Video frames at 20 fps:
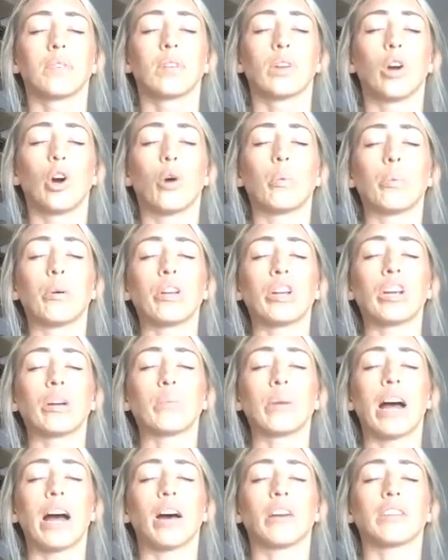Open your
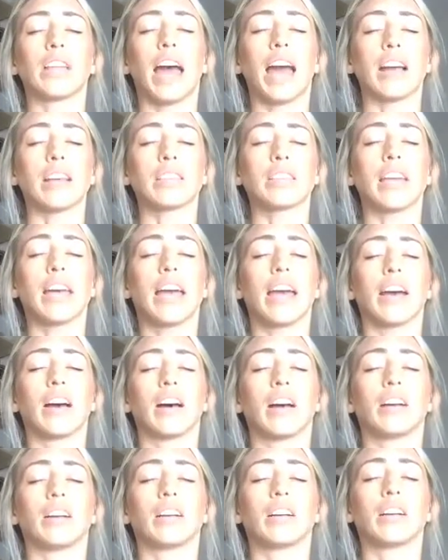mouth, exhale.